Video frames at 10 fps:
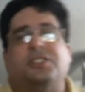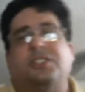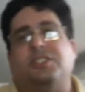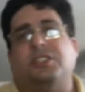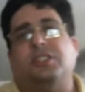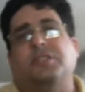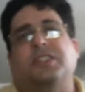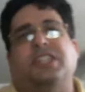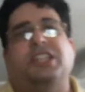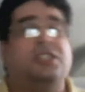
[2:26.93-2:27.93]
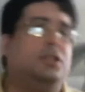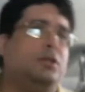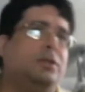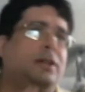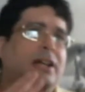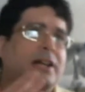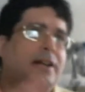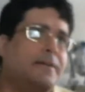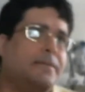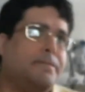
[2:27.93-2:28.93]
this gives me a chance to
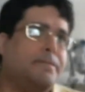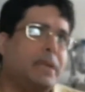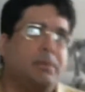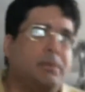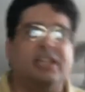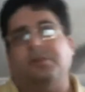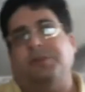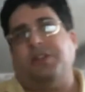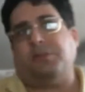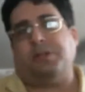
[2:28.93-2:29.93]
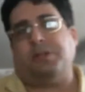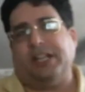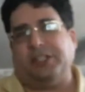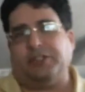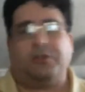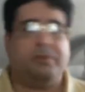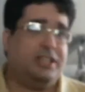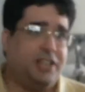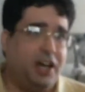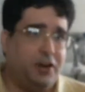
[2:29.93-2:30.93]
bring in some different perspectives from
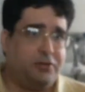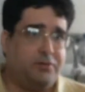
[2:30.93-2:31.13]
myself.